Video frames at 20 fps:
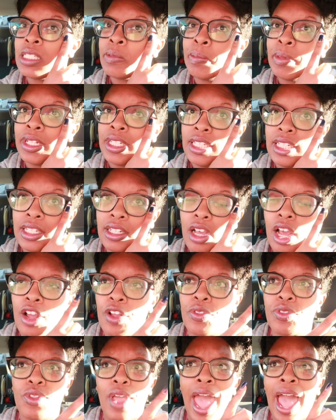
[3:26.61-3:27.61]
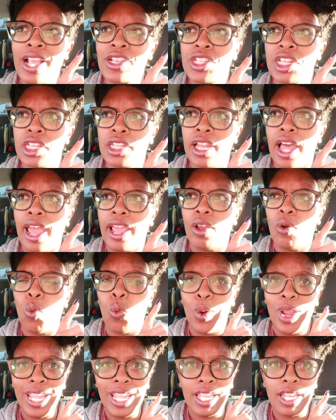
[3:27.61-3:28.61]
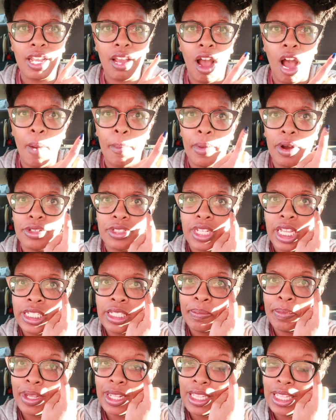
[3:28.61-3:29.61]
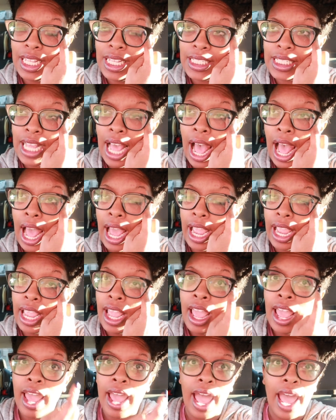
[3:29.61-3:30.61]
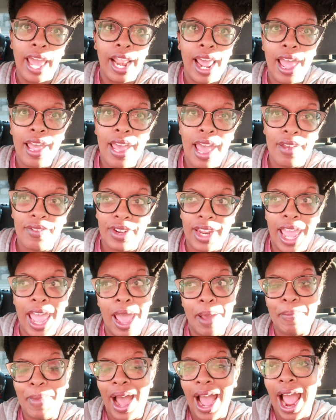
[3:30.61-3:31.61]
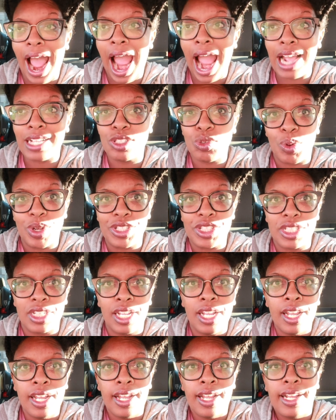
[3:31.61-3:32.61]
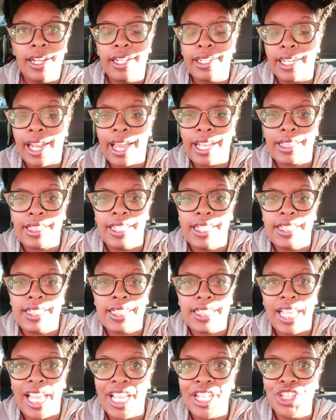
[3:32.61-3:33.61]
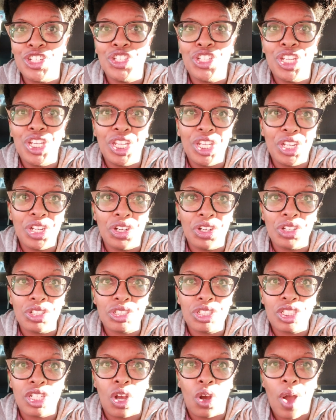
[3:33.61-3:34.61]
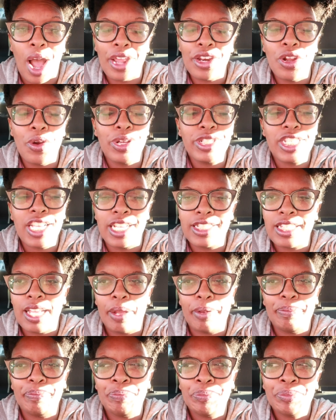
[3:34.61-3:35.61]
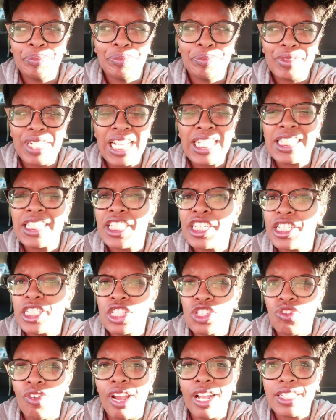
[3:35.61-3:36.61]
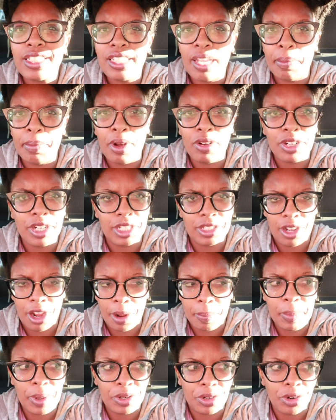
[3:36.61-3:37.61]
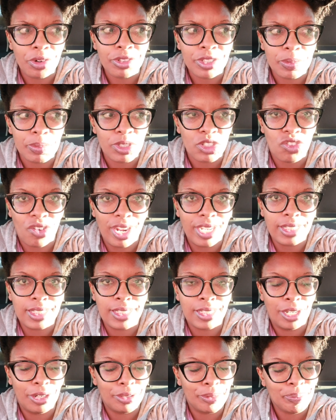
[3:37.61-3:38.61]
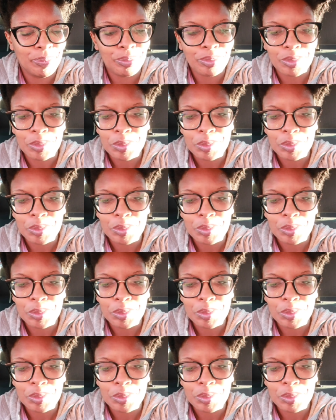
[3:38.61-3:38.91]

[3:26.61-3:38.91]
it's been uh, actually like week almost it's been this eye and i haven't had my eye twitch like this in years so i know it's because i'm it's good stress i'm on a, i'm under some stress so